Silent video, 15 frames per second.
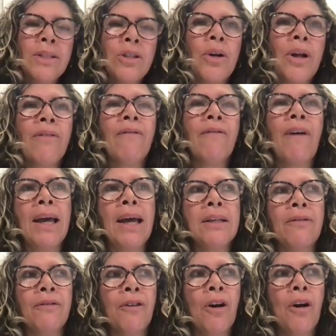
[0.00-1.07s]
is your
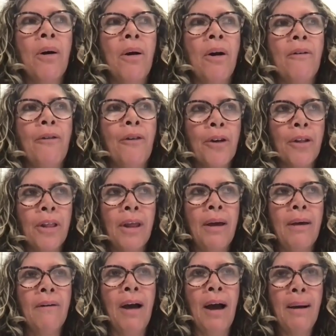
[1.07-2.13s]
advice for
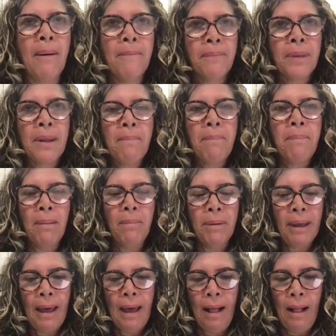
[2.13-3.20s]
the
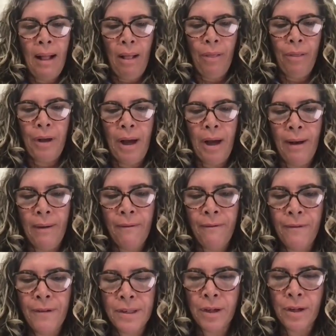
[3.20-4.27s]
pelvic health
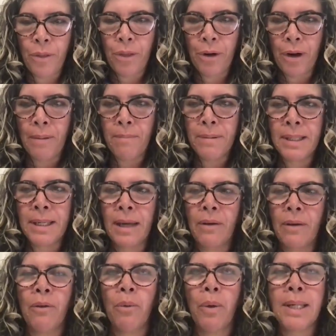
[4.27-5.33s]
physical therapies?
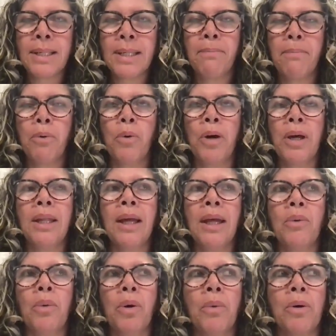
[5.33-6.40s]
Like, what's a point
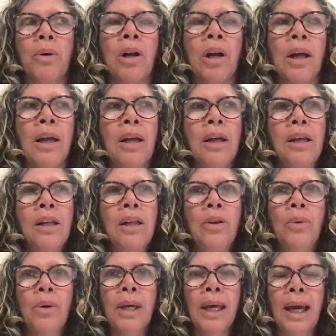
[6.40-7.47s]
that we were
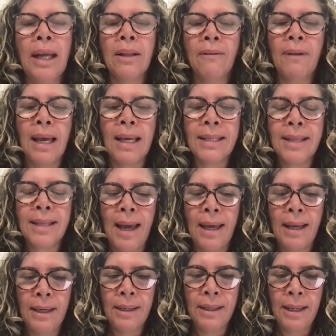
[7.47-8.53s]
doing kind of like
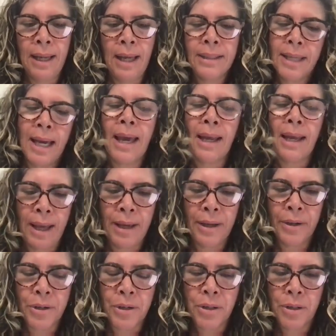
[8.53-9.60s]

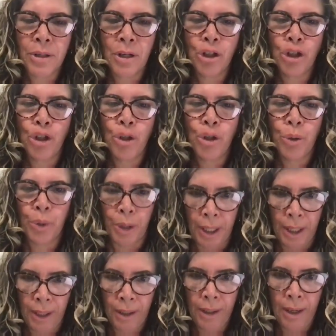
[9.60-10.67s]
dilators
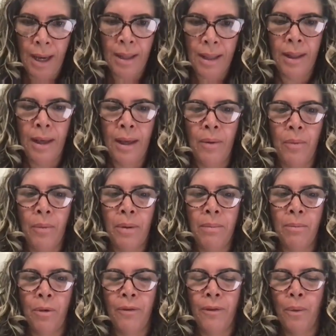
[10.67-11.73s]
during, and then we
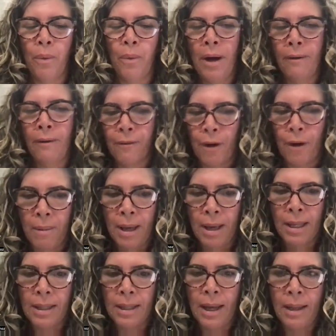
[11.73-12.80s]
move away from
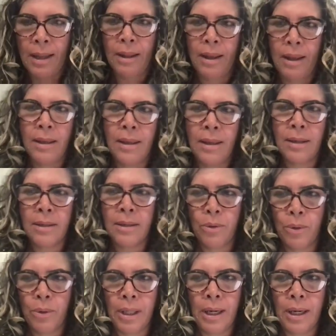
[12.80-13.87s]
it, and then just
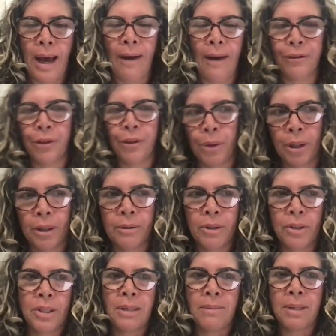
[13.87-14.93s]
doing it afterward,
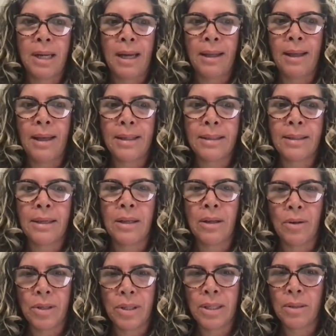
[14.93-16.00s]
because it seems like the
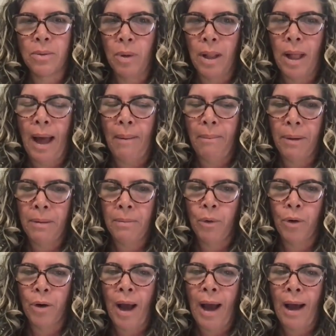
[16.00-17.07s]
stenosis will happen
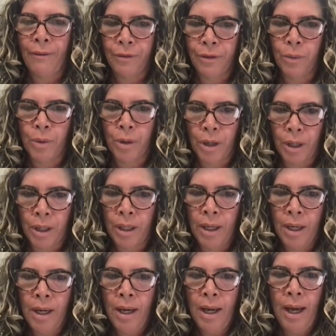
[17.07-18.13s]
more afterward.
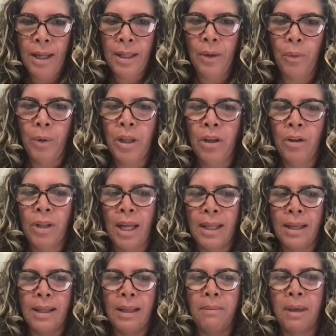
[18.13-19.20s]
And then we knew that
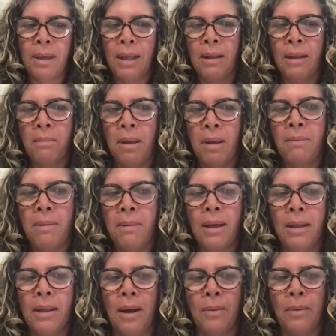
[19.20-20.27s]
in the beginning,
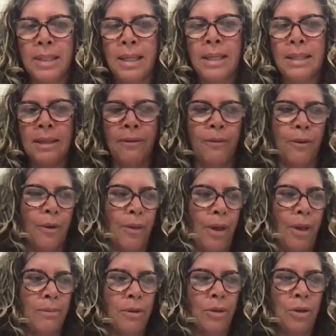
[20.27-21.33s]
maybe that was easy for
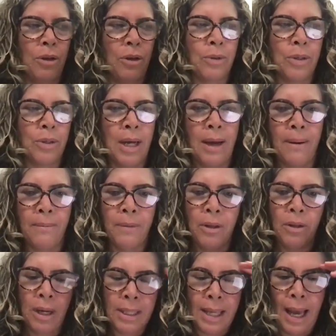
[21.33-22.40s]
them to use, a
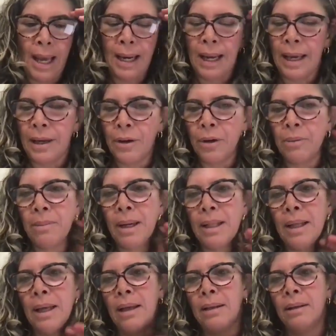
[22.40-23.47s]
dilator, but
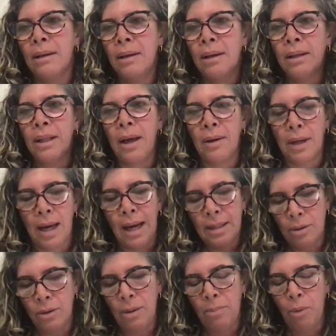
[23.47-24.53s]
then that
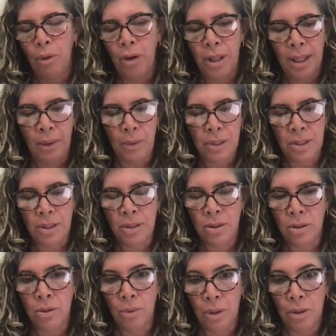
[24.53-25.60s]
got to the point that was
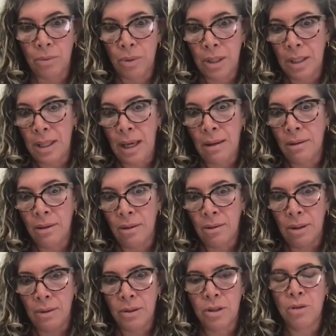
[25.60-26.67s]
just
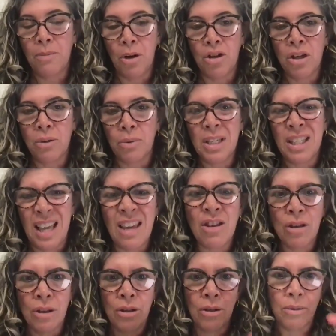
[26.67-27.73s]
that's too much
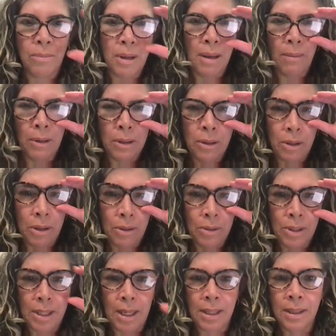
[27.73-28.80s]
irritation to be able to
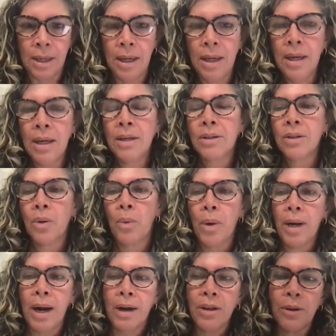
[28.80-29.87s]
use it. So
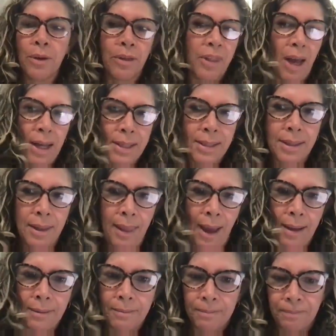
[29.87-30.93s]
what are your thoughts on that?